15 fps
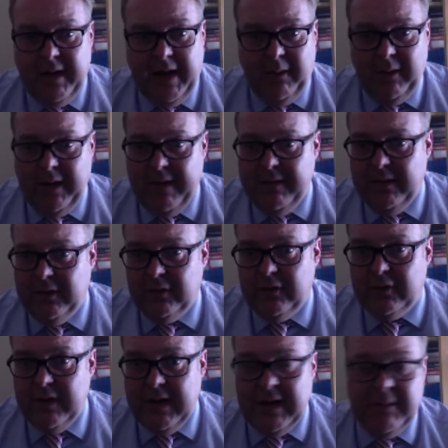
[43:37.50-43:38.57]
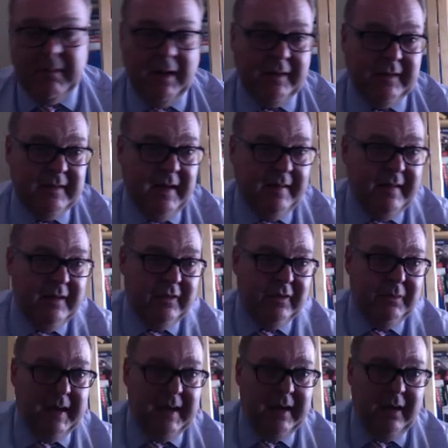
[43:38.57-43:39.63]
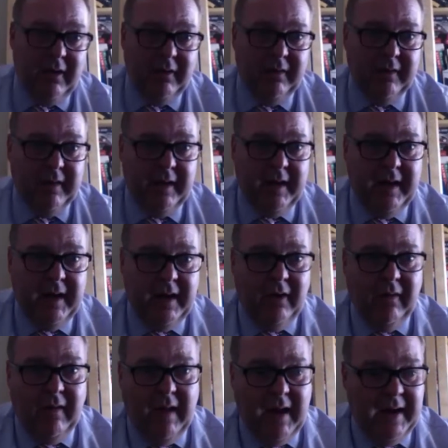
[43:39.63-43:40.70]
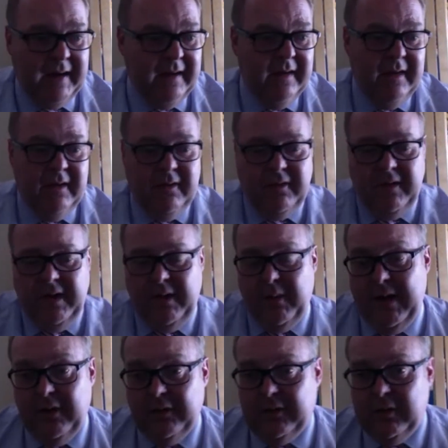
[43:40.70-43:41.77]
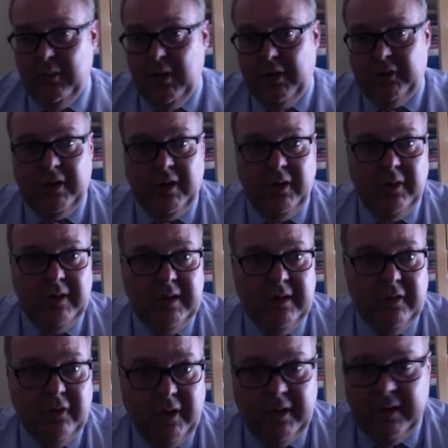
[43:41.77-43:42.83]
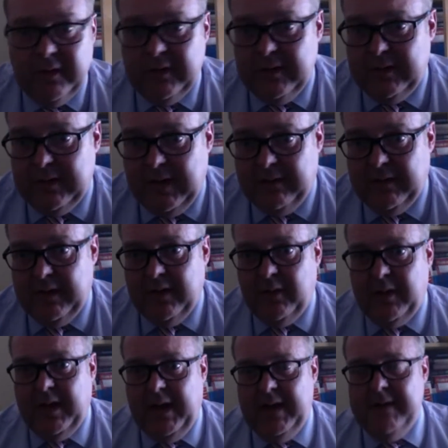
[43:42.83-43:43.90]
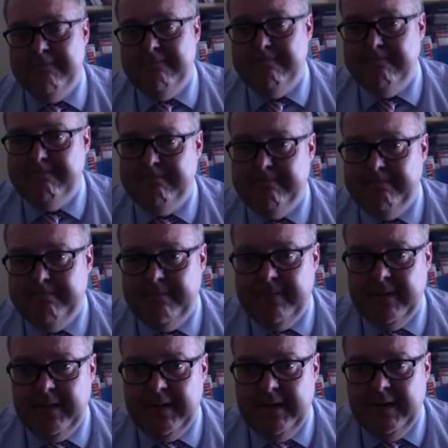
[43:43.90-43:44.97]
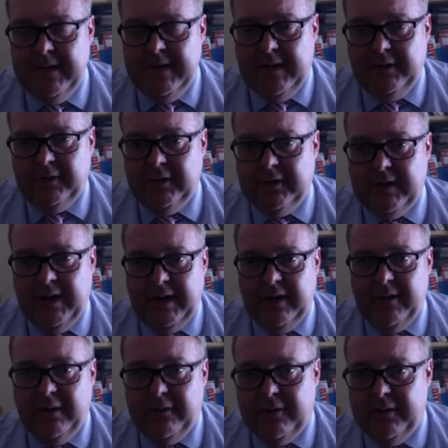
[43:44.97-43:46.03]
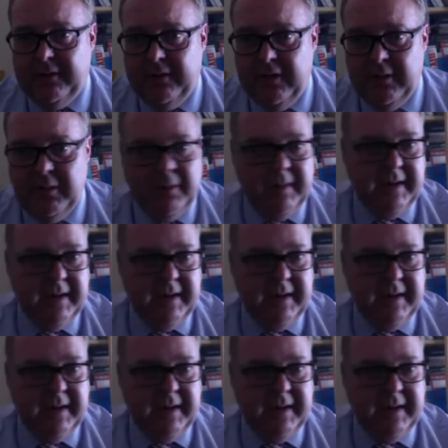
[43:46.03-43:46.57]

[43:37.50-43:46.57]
I will end the stream. As I said, this will be on online for anyone else to watch it who didn't join us this evening. Okay. I'll just hang around for a few more